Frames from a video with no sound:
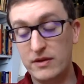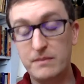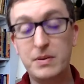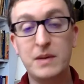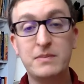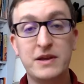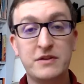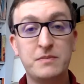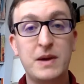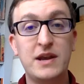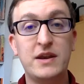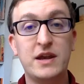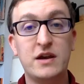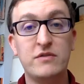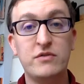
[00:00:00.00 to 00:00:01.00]
public
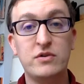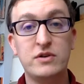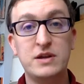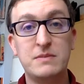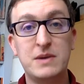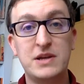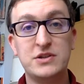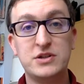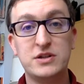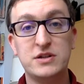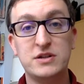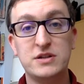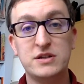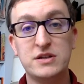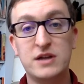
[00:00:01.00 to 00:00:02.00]
spending. I've already
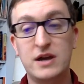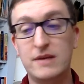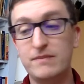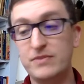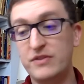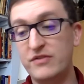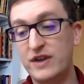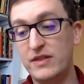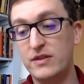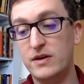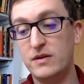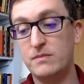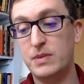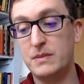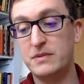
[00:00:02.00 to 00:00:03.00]
mentioned the fact that
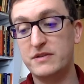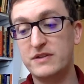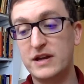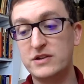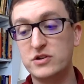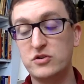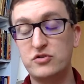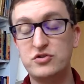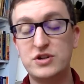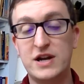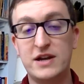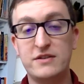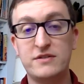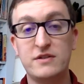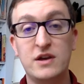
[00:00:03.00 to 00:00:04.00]
public sector
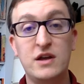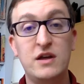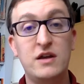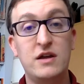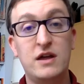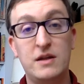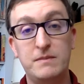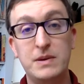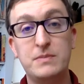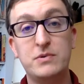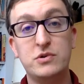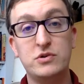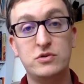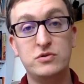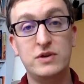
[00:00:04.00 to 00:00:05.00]
contracts and people
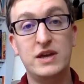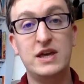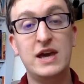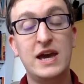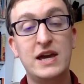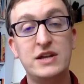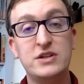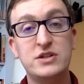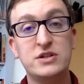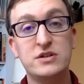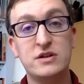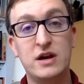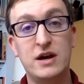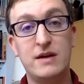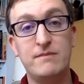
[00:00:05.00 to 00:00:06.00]
who engage
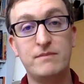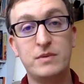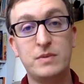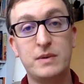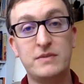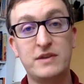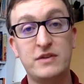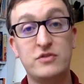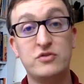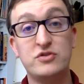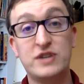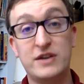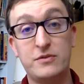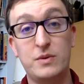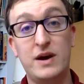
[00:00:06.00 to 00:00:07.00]
with public sector
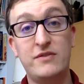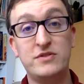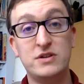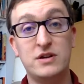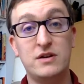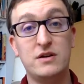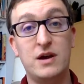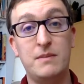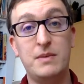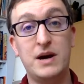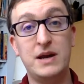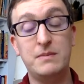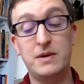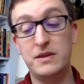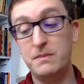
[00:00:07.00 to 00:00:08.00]
contracts will have to
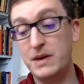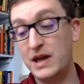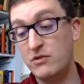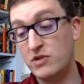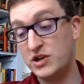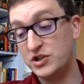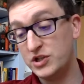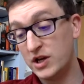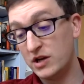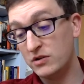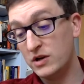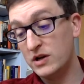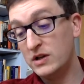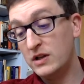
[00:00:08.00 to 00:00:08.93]
abide by the pay ratio,